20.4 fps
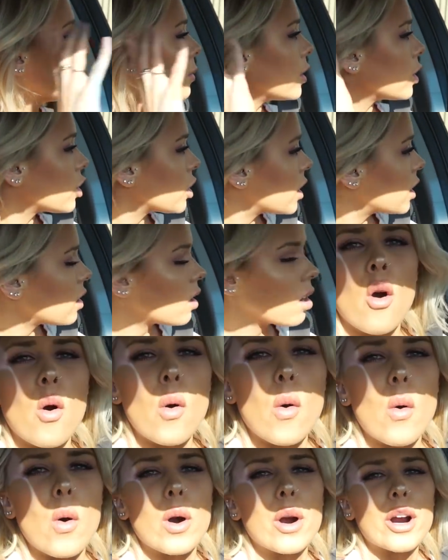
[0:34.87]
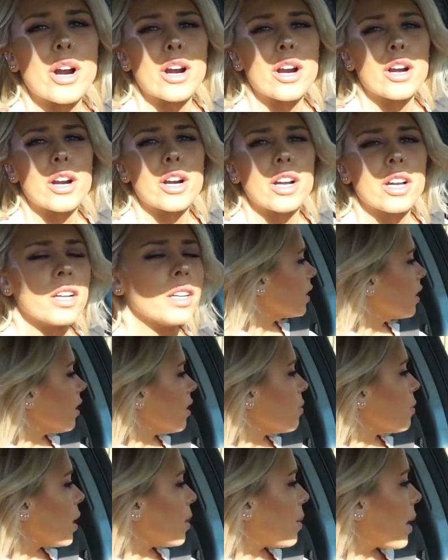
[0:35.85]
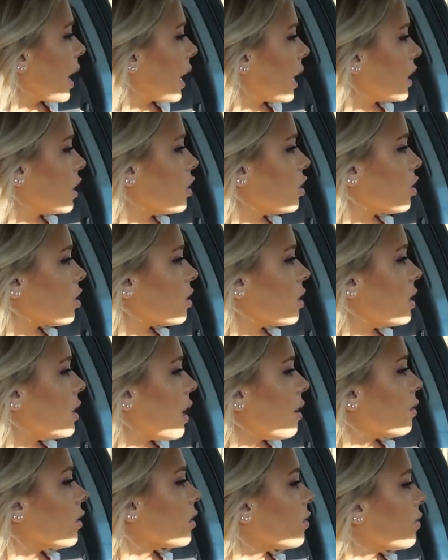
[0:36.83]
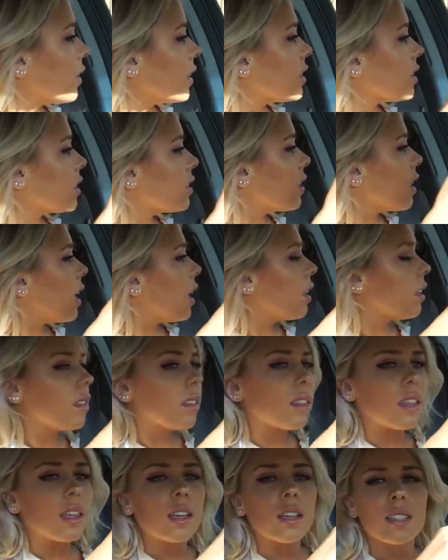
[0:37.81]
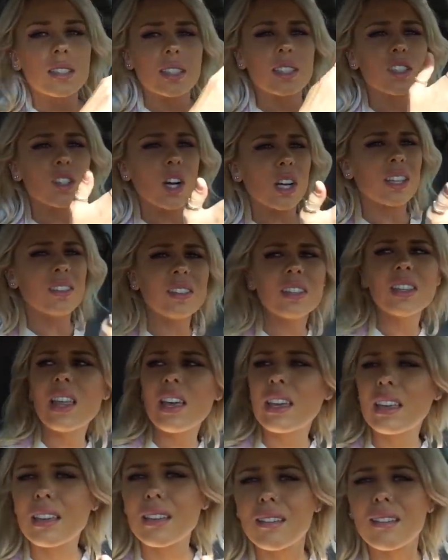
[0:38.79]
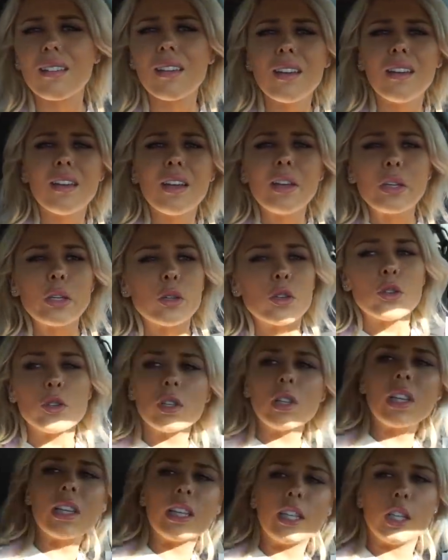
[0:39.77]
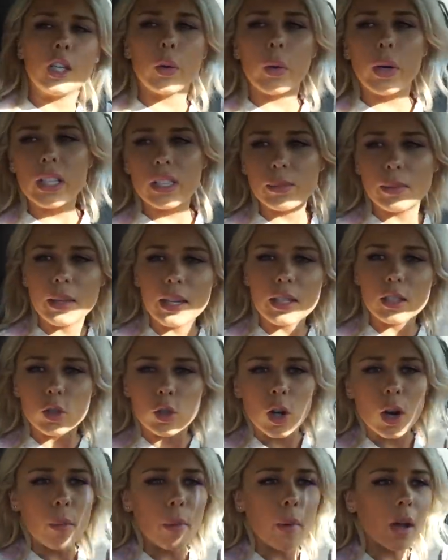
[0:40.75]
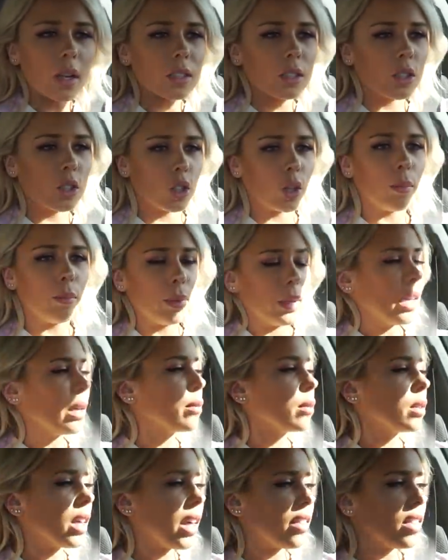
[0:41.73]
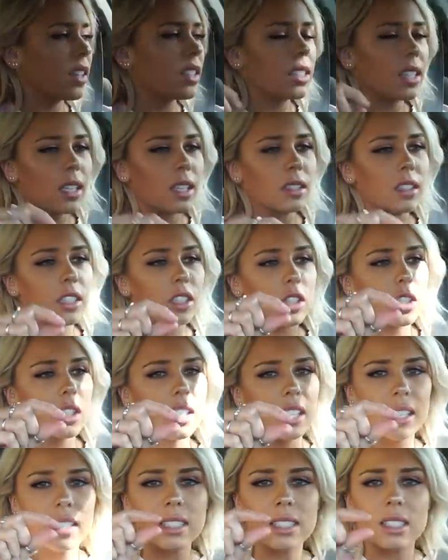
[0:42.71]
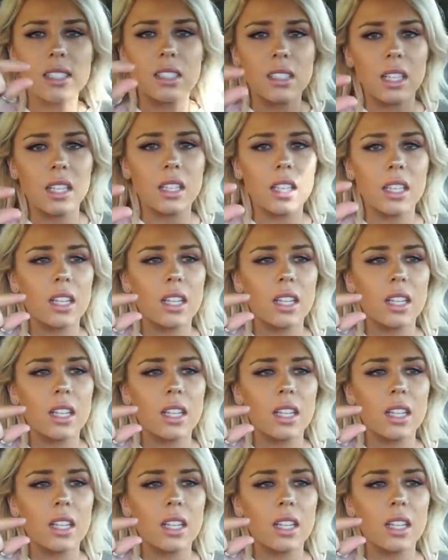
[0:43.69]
the mission, or my package never fits in that thing because it's not even like, usually like U S P S drop boxes are big, but that thing's like literally like a slit,